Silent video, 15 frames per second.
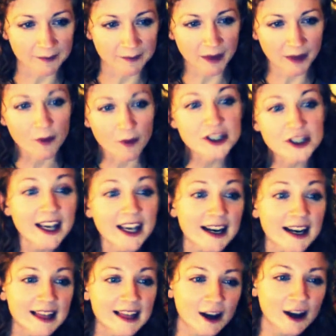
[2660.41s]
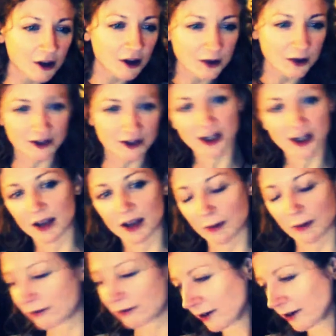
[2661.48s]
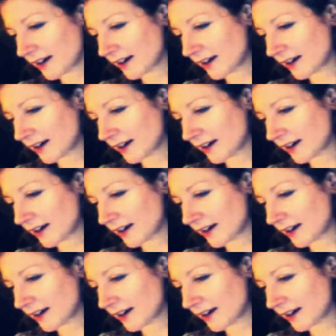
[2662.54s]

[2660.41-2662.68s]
Which again, I thought you were tricking me for.